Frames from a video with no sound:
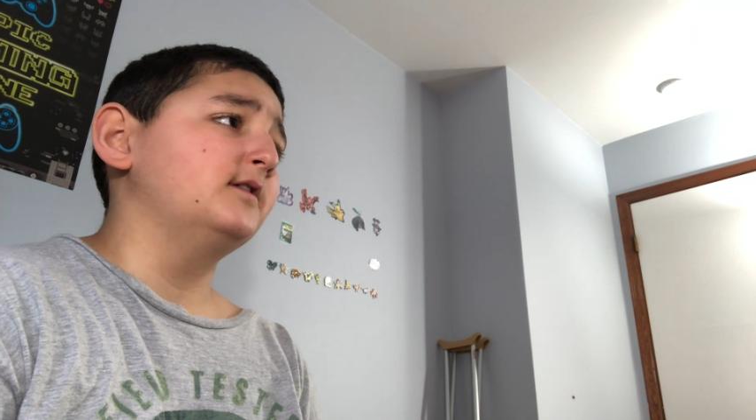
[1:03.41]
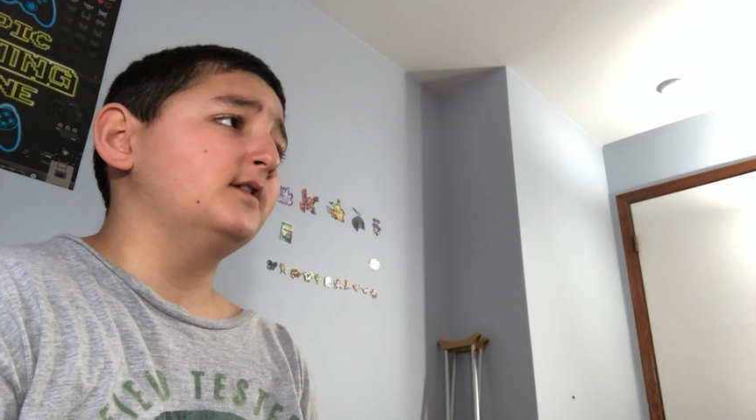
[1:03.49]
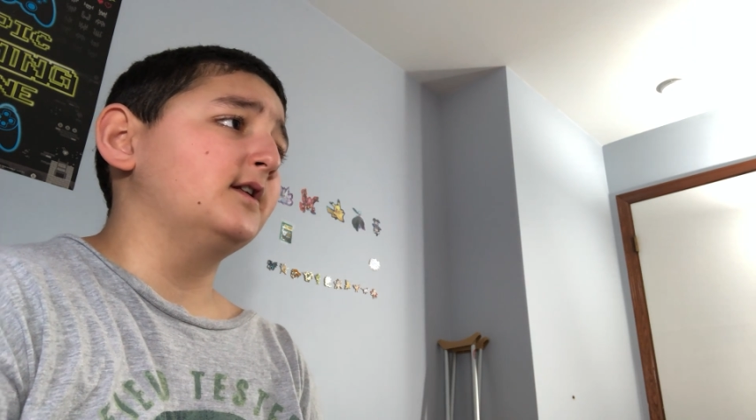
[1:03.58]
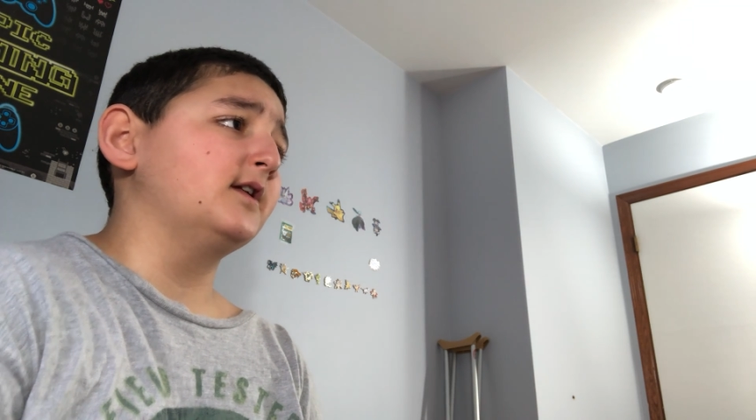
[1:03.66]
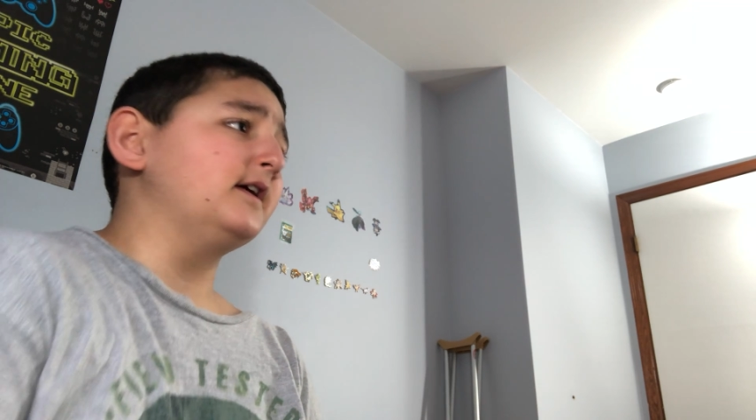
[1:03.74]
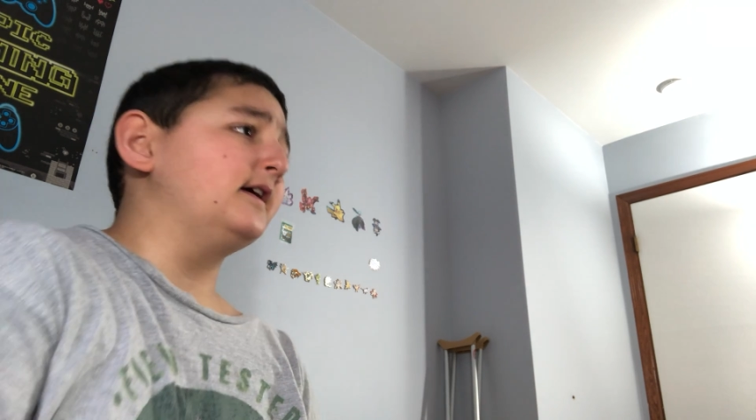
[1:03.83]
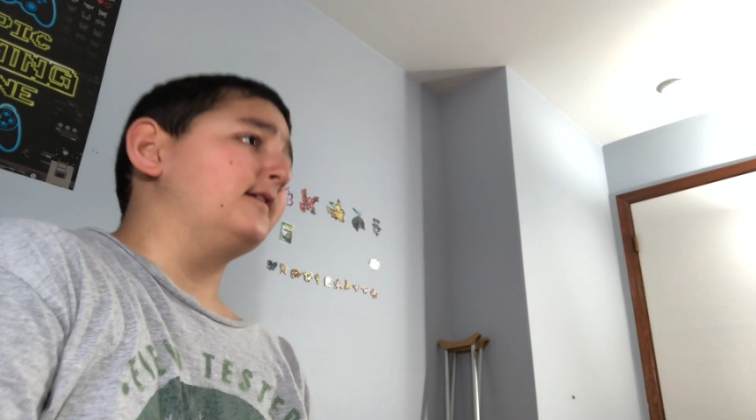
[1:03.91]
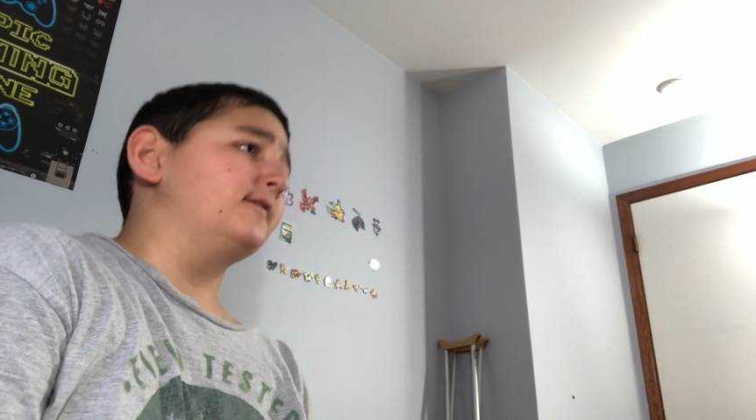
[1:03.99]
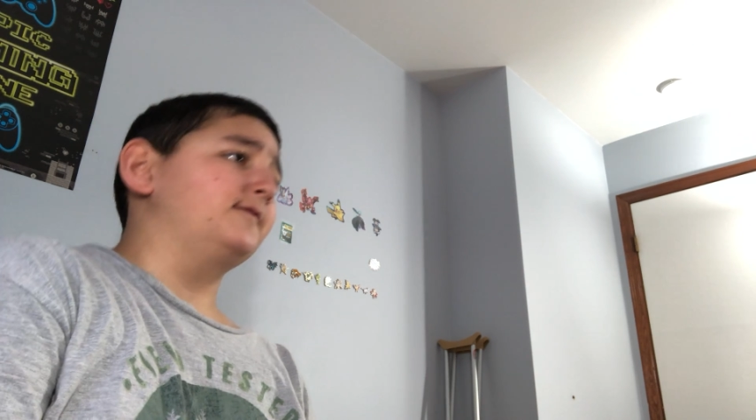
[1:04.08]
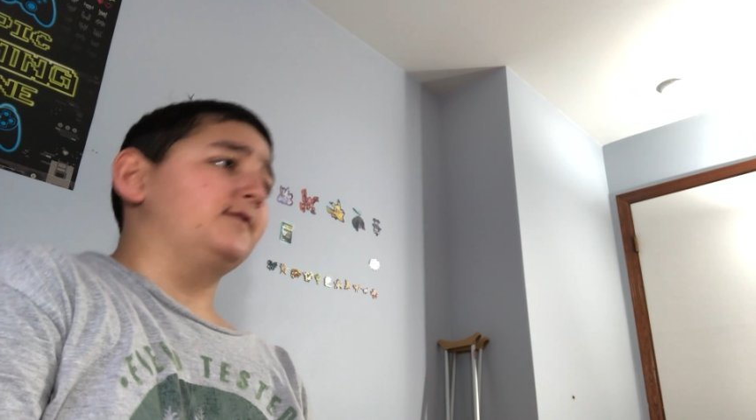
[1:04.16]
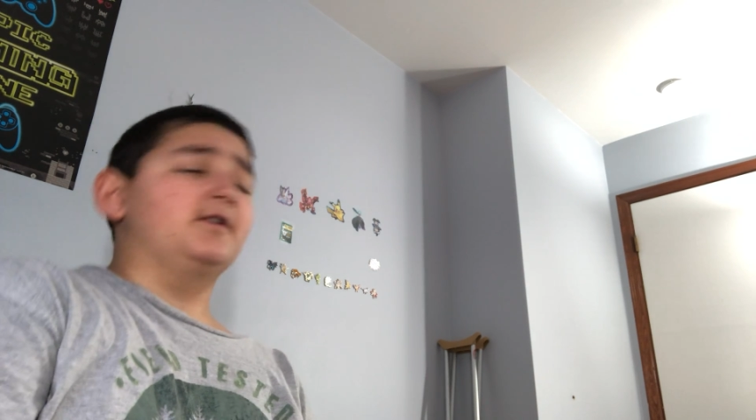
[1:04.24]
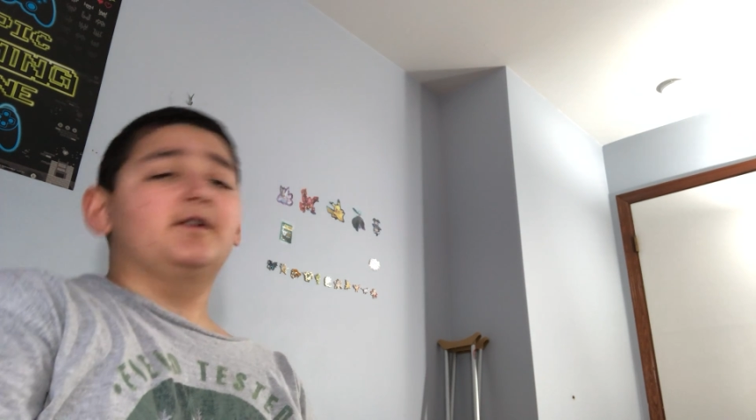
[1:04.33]
And then I
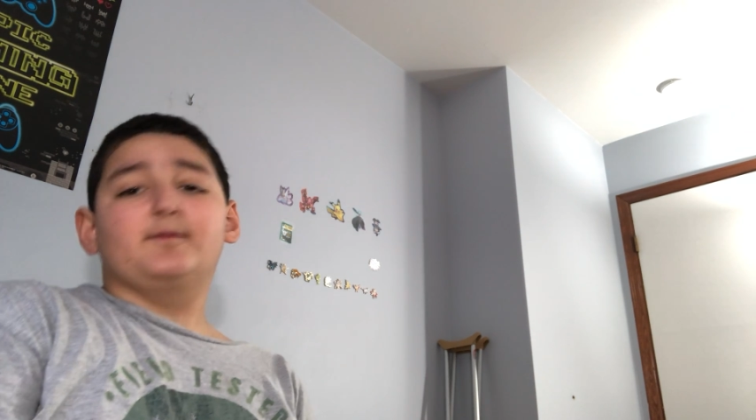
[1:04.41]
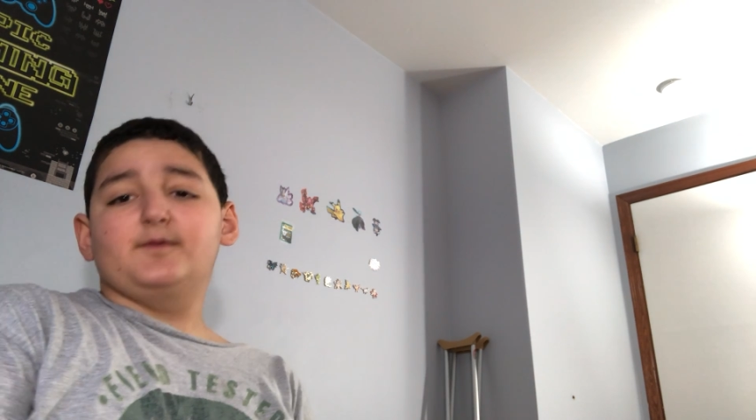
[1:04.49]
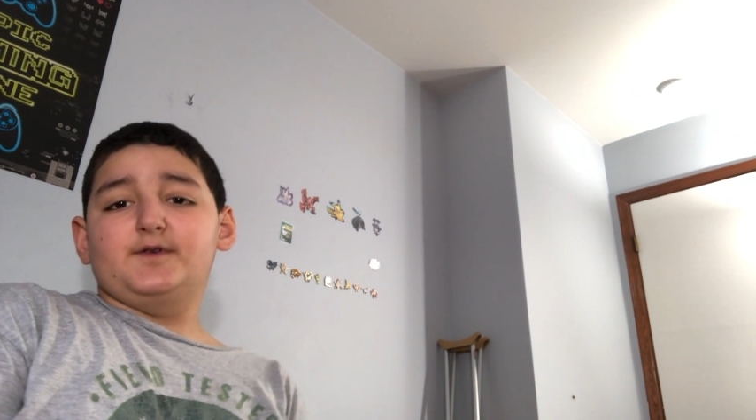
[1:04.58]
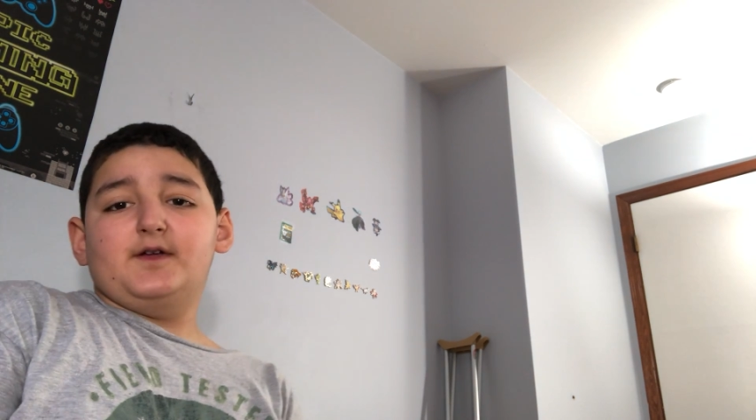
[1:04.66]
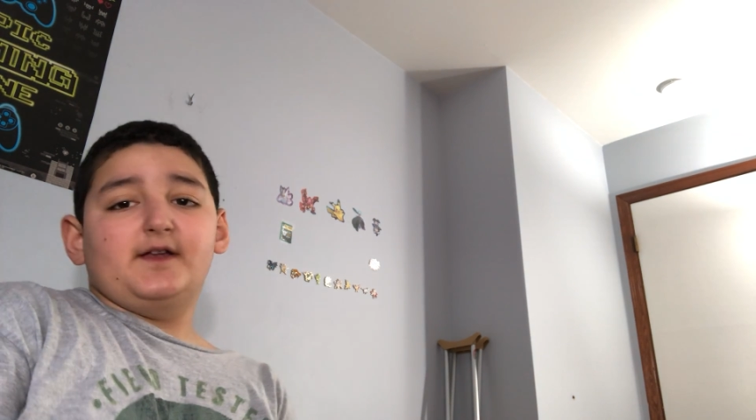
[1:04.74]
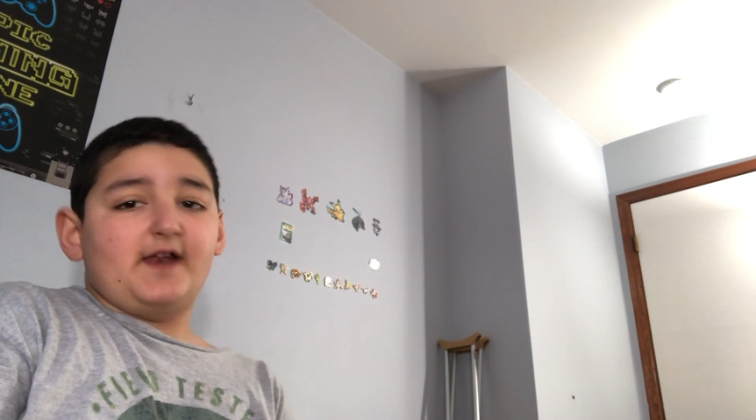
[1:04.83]
have, you know, an